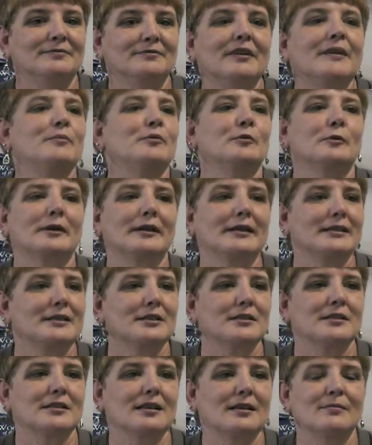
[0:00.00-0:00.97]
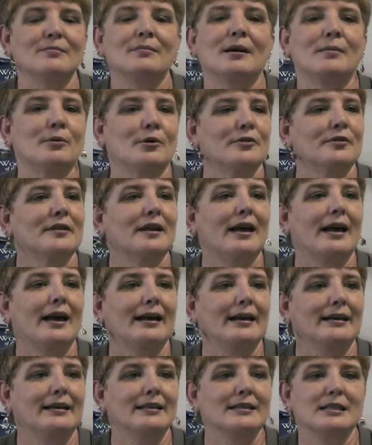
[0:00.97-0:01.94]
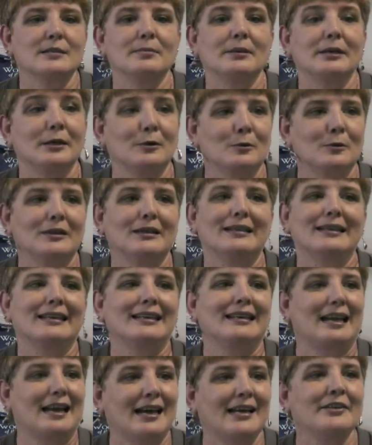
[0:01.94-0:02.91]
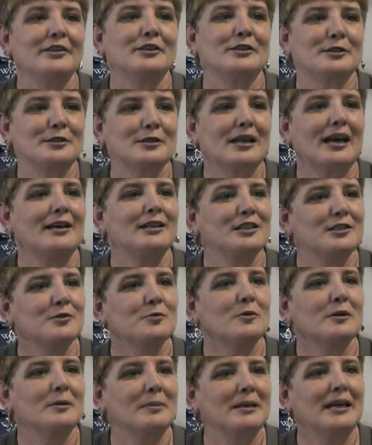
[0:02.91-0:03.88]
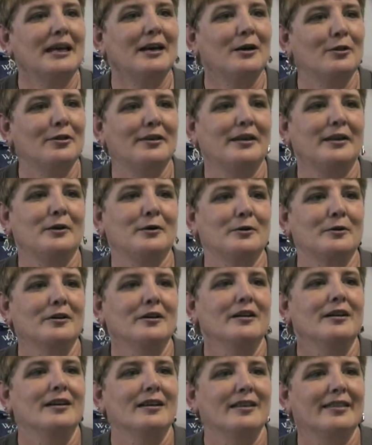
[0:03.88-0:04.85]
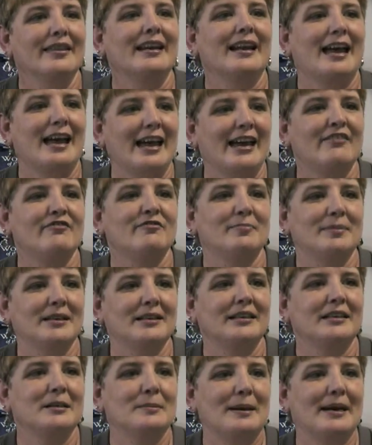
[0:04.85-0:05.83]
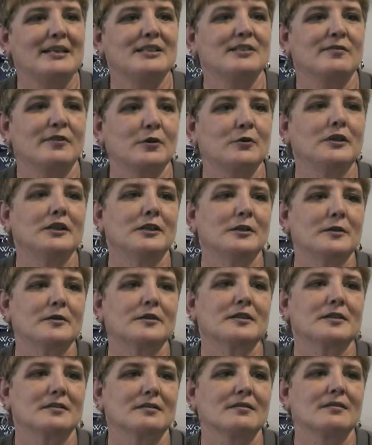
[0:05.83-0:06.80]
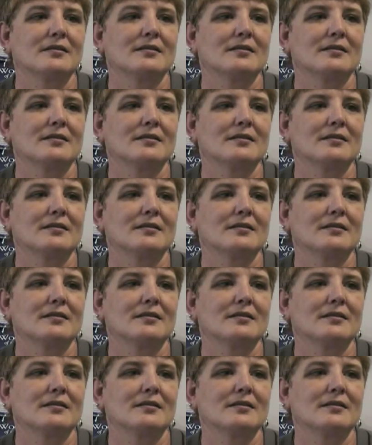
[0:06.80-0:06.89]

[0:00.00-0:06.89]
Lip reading: February is my birthday, and it's a big one, and I just want to be healthier than I have been in the past few years.